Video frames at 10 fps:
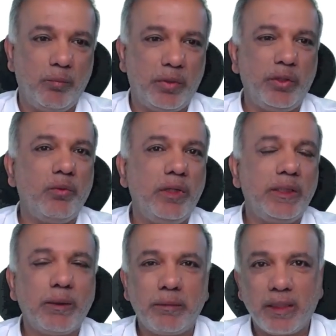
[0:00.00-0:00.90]
but you'll
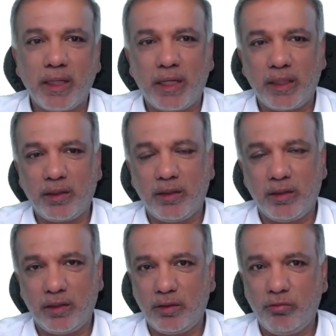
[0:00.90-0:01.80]
need something like
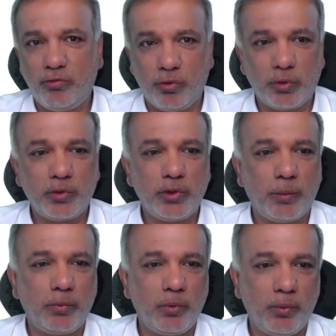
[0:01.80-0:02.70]
uh,
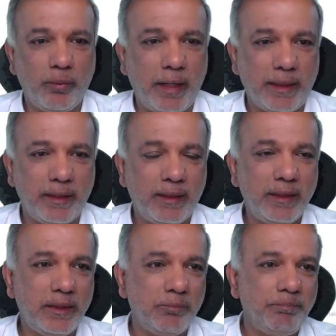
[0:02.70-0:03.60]
Photoshop to edit this.